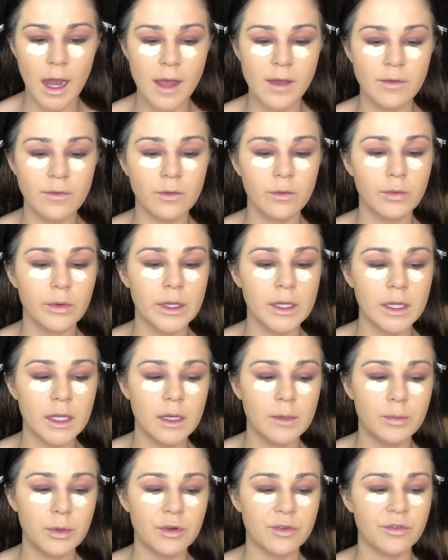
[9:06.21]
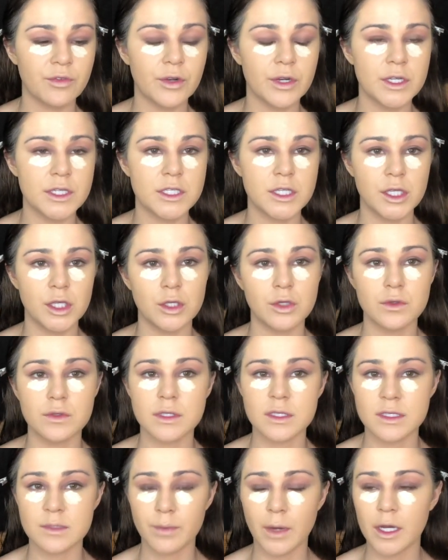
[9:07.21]
I've really preferred to
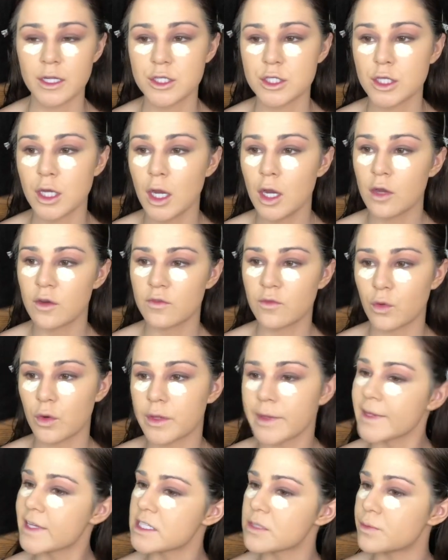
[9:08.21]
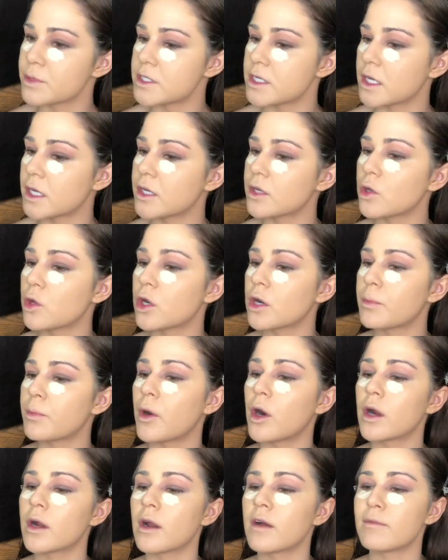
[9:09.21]
use a sponge for this particular
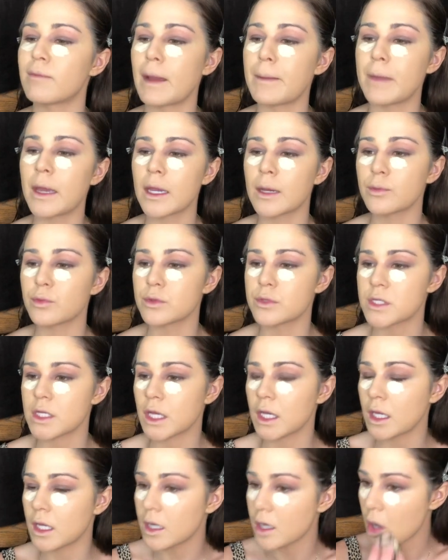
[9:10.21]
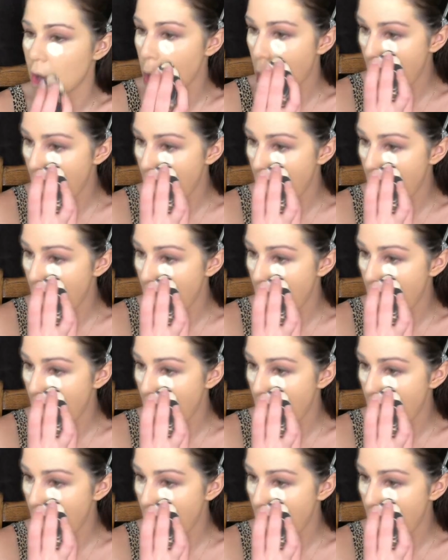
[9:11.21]
part of my makeup routine.